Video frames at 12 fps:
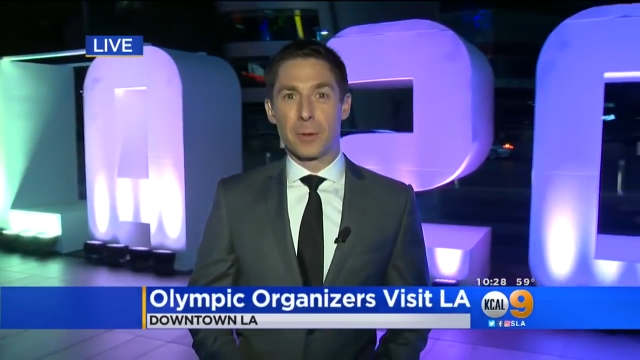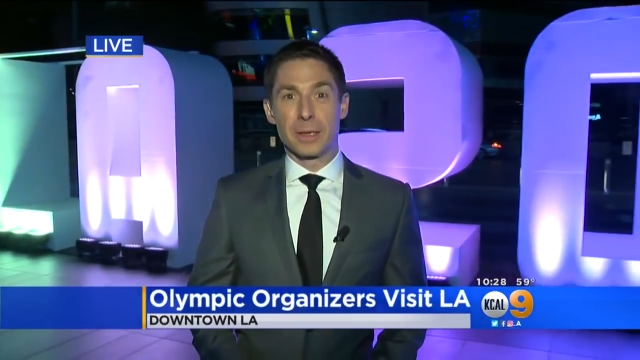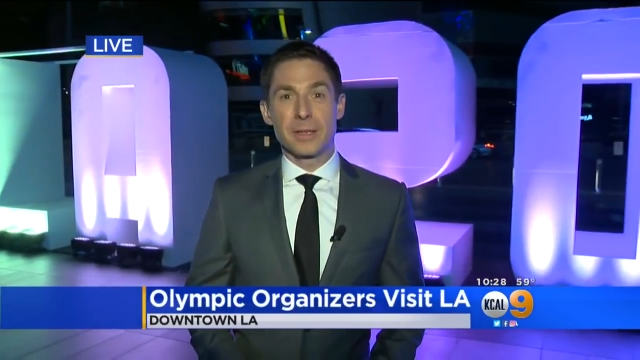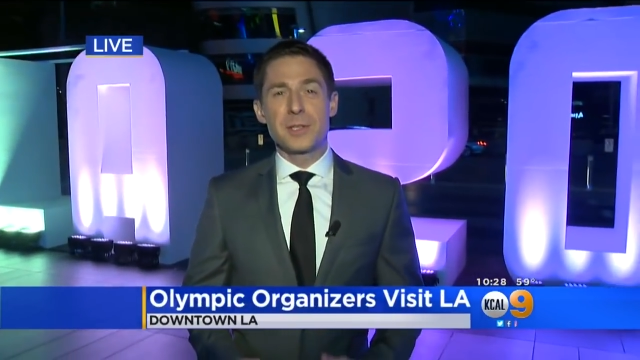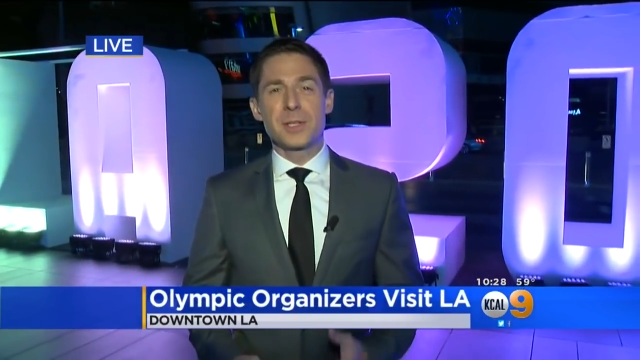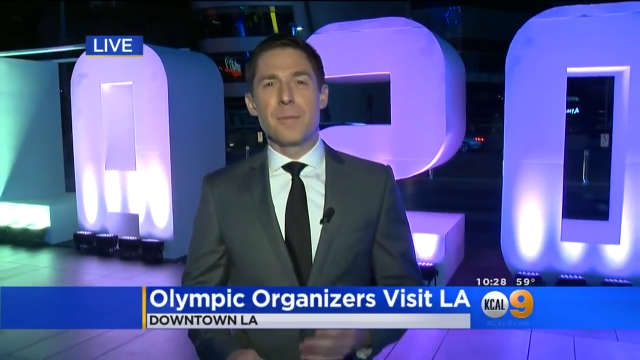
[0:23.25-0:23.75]
or
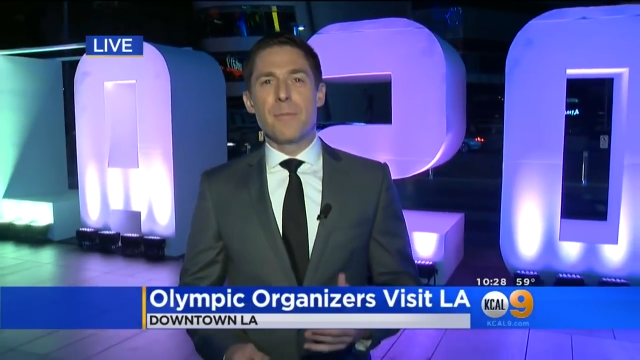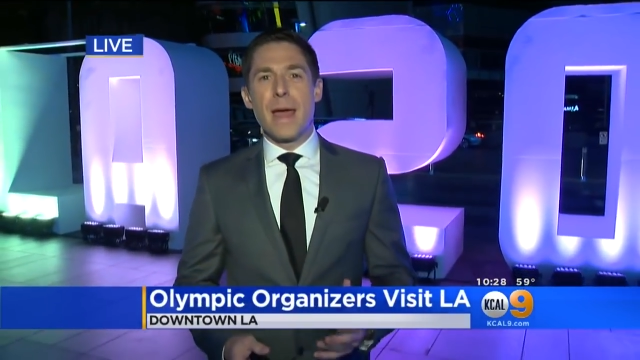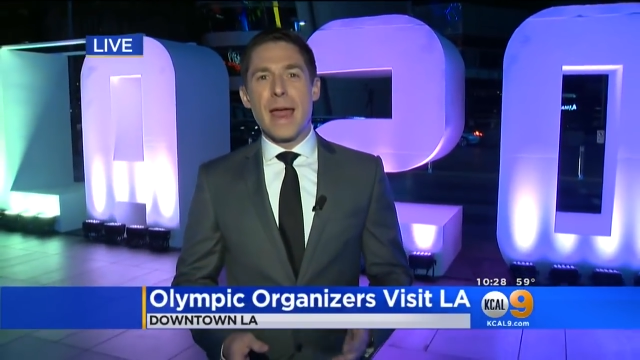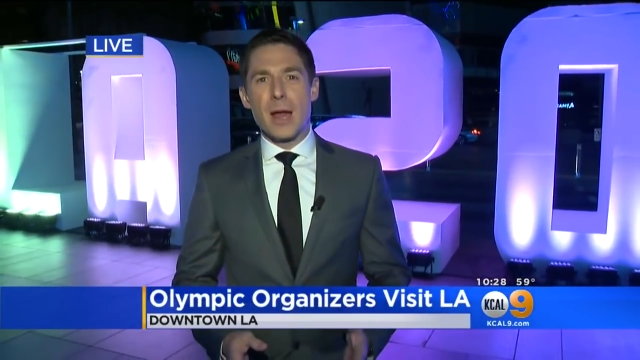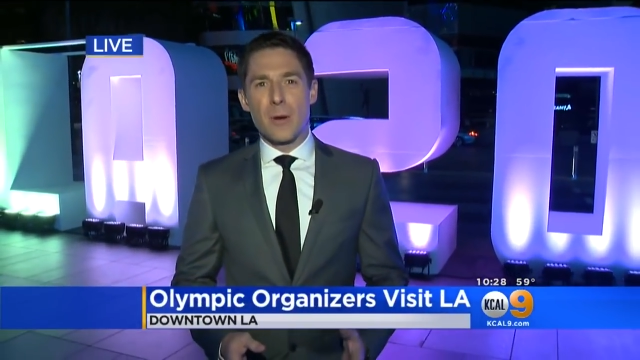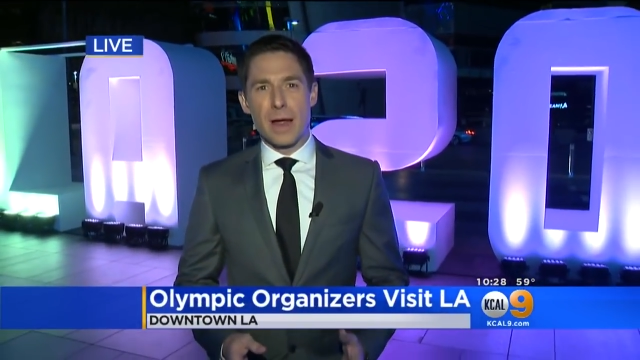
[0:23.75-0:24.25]
at least the
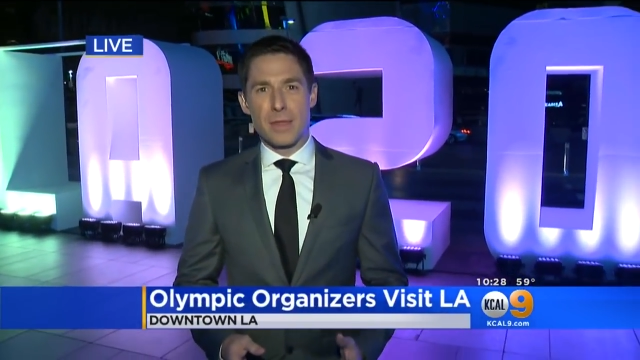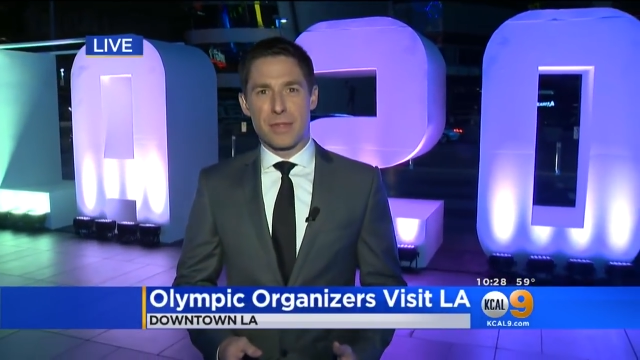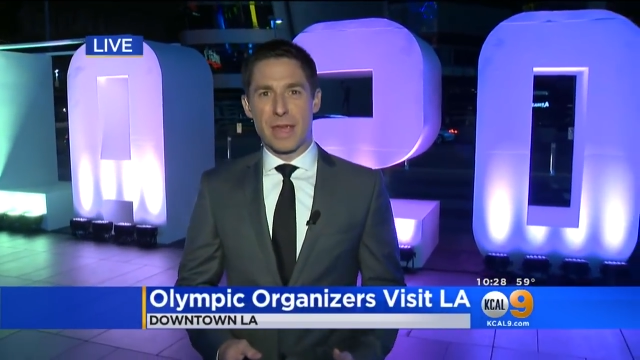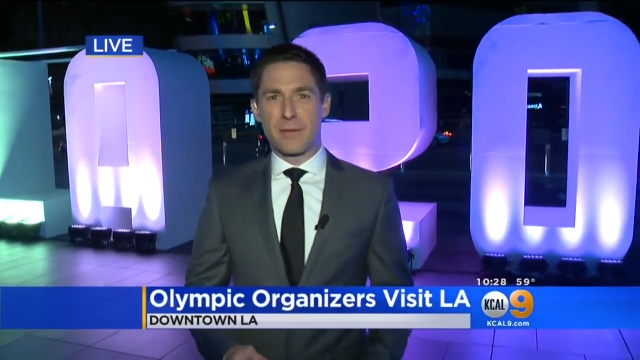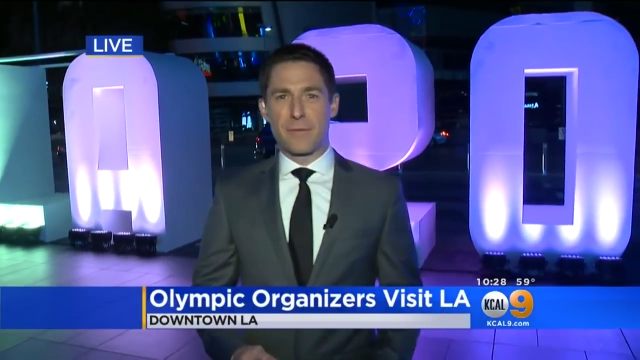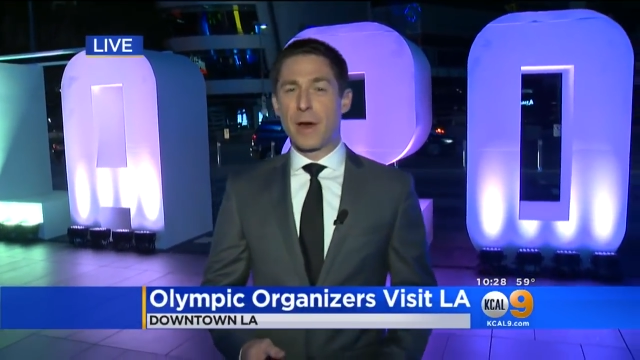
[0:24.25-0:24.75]
mayor, I
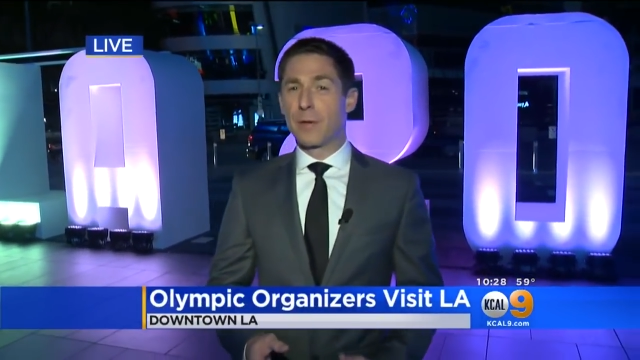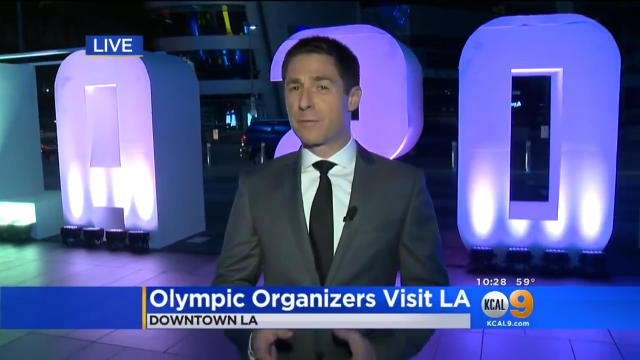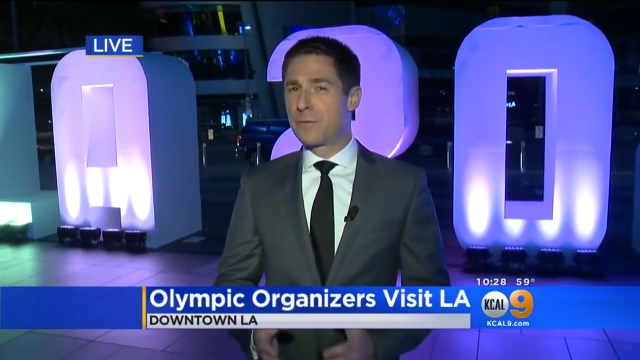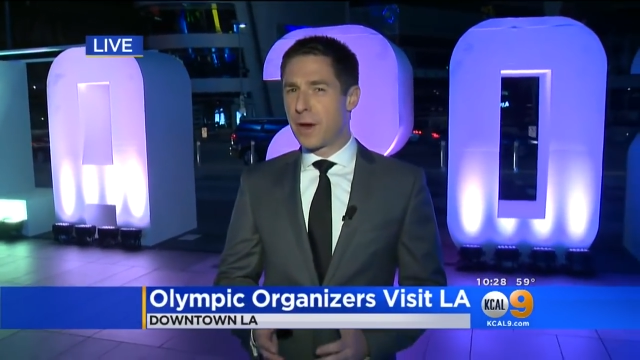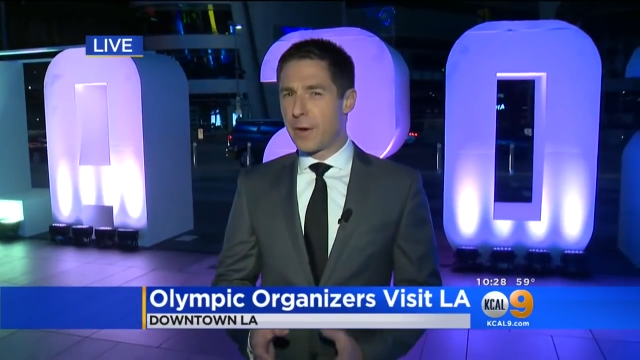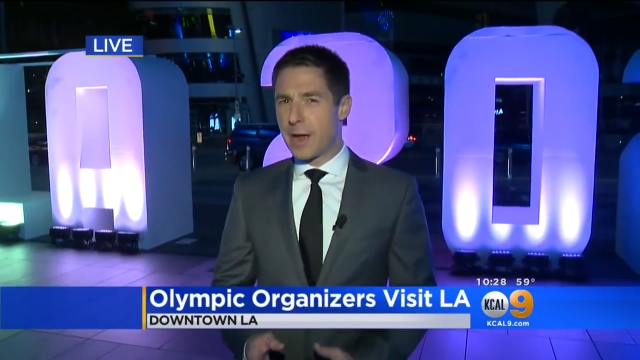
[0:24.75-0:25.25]
think,
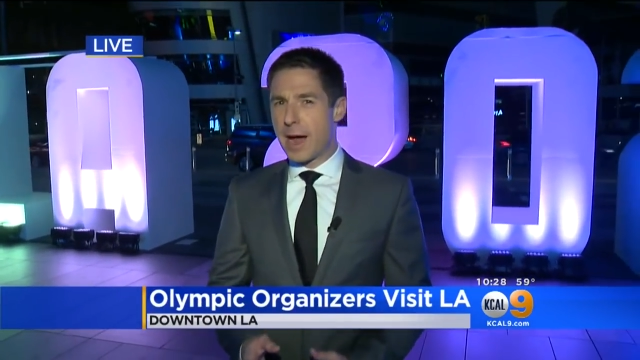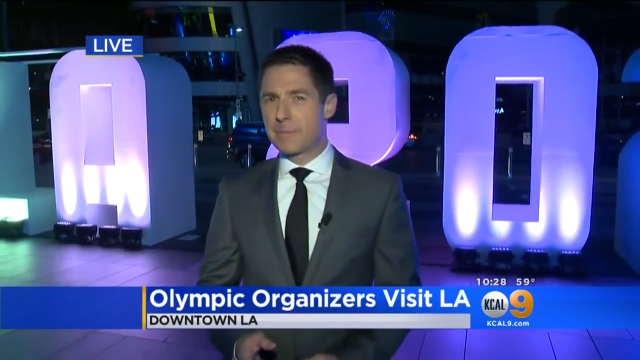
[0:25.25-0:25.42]
felt very